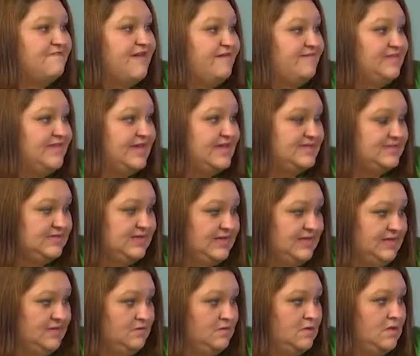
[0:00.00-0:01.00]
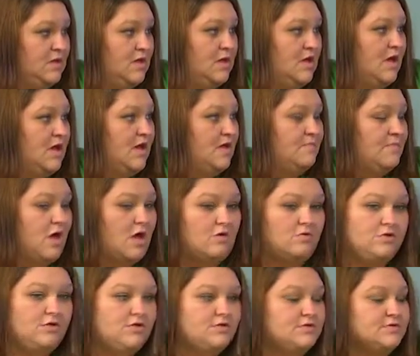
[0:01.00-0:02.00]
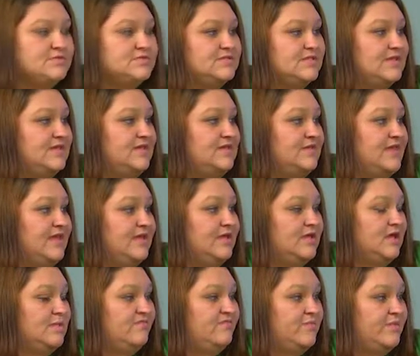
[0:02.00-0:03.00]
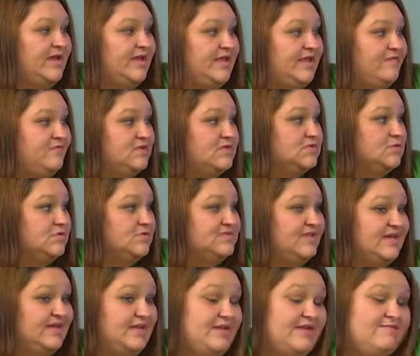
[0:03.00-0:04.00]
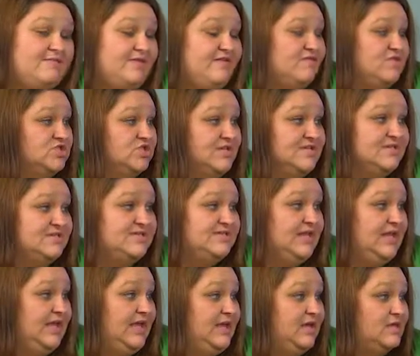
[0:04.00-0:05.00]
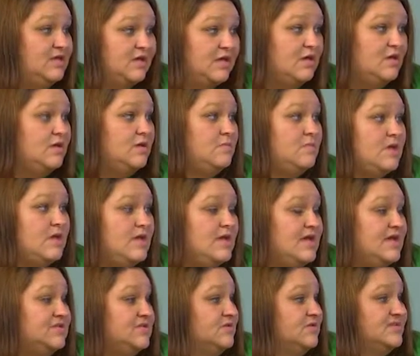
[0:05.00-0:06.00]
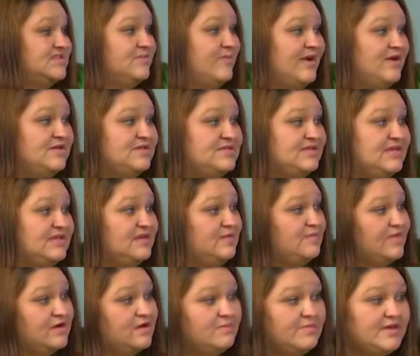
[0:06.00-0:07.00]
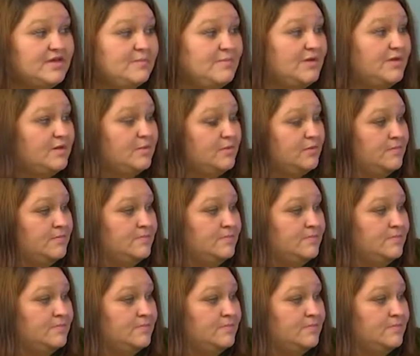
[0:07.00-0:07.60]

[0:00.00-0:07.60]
5 to 18, okay. All girls, and they can come from any of the schools. They can even live in Johnson City and come, as long as the parents can get them there and pick them up.